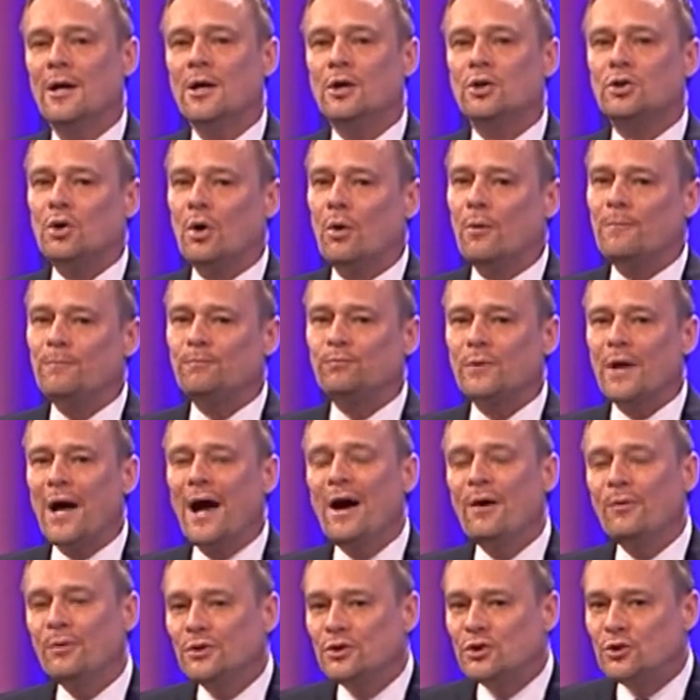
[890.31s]
So
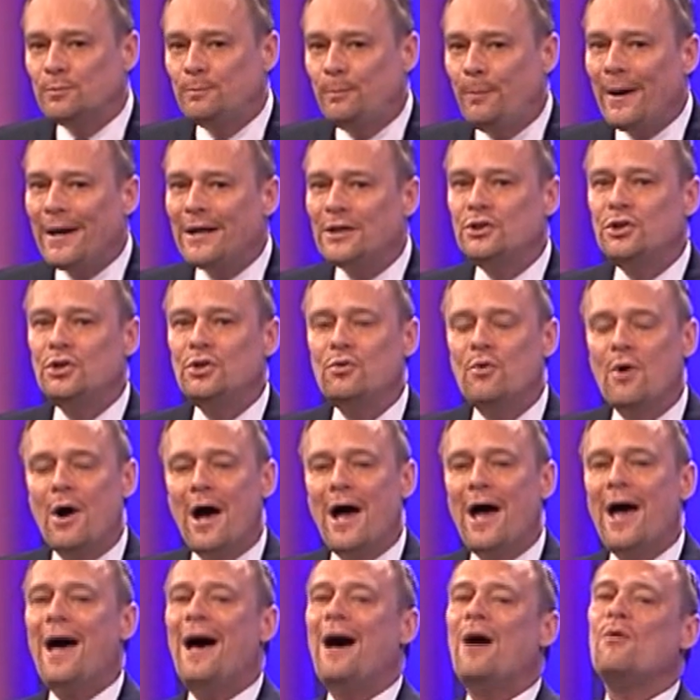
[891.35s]
I respect you
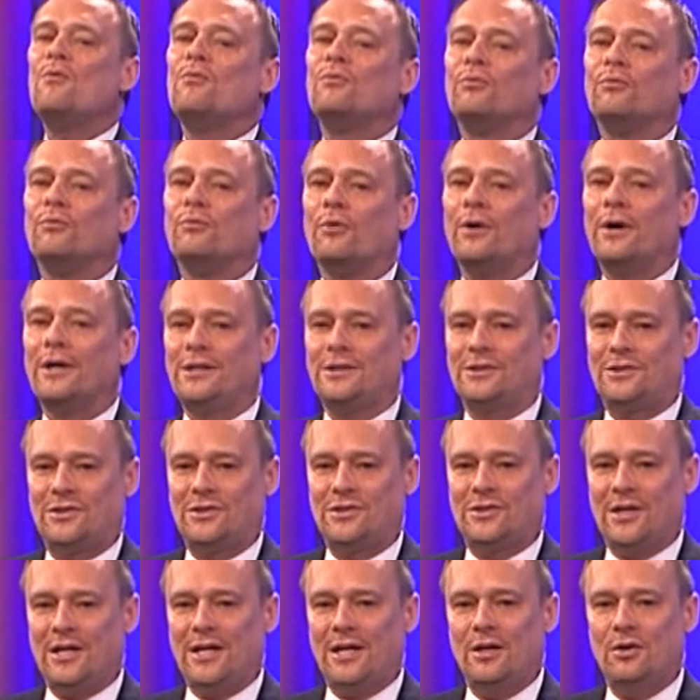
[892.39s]
outright
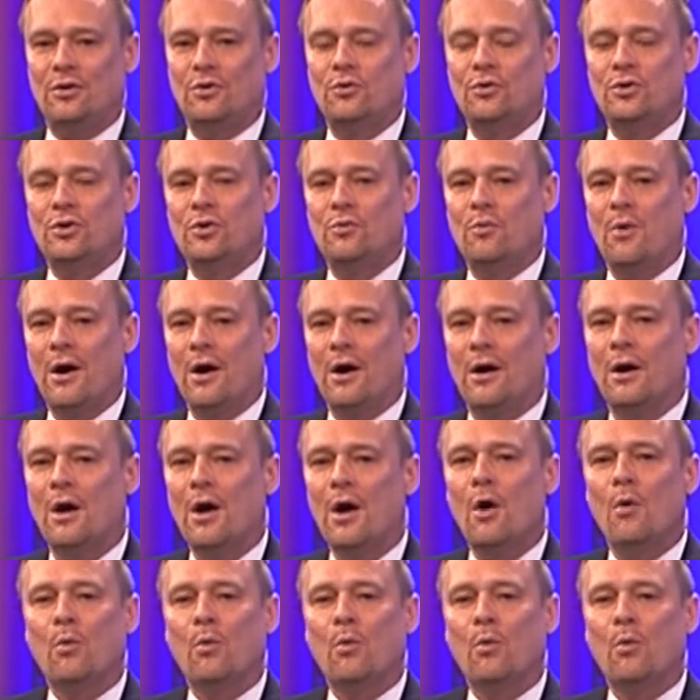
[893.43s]
saying who you are.